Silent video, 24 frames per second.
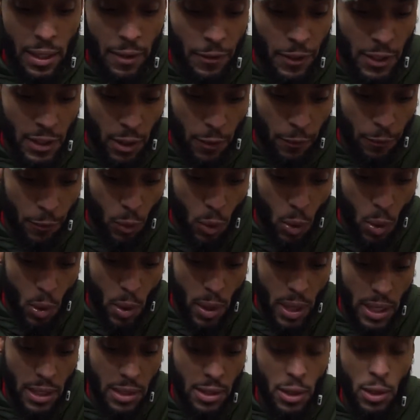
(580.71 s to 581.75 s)
If it's a
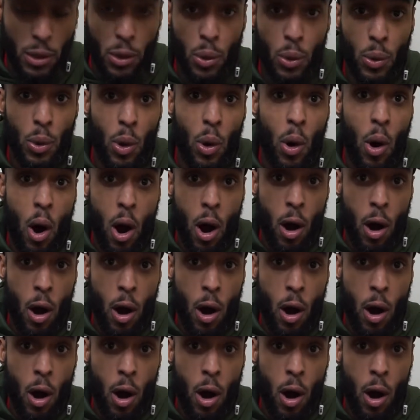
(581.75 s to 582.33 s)
4, it's a 2-door